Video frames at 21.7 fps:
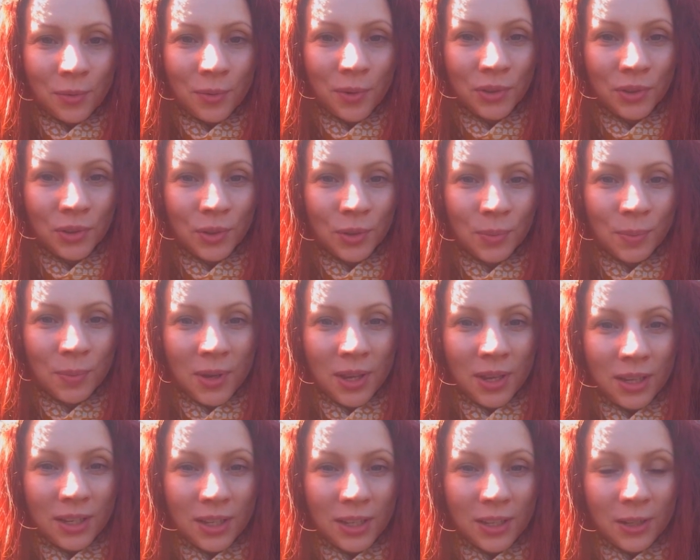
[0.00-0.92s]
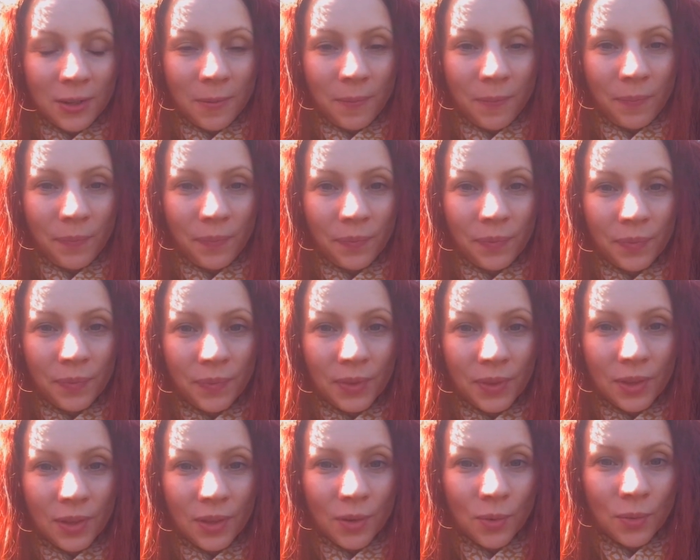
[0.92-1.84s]
want to make
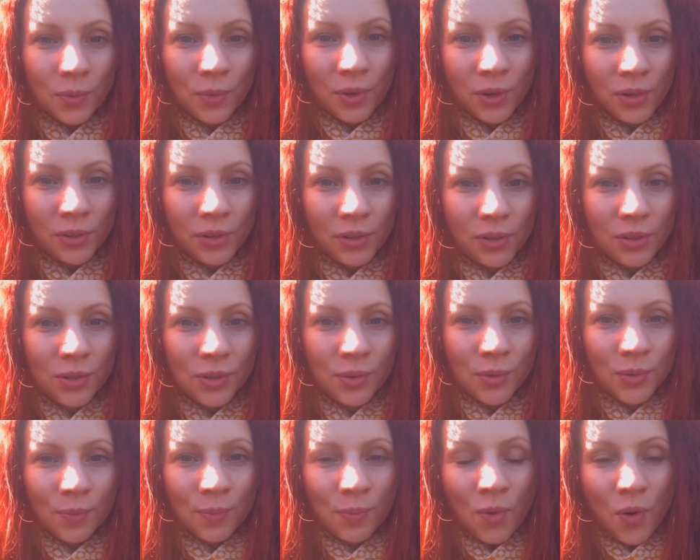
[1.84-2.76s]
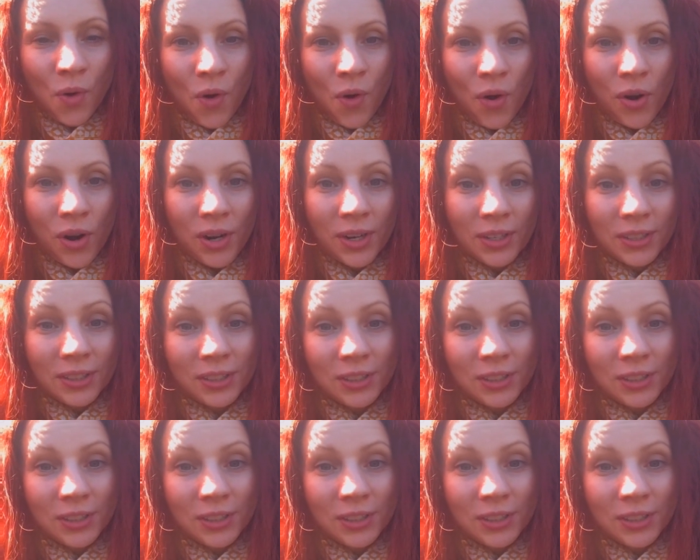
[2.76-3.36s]
one or two more.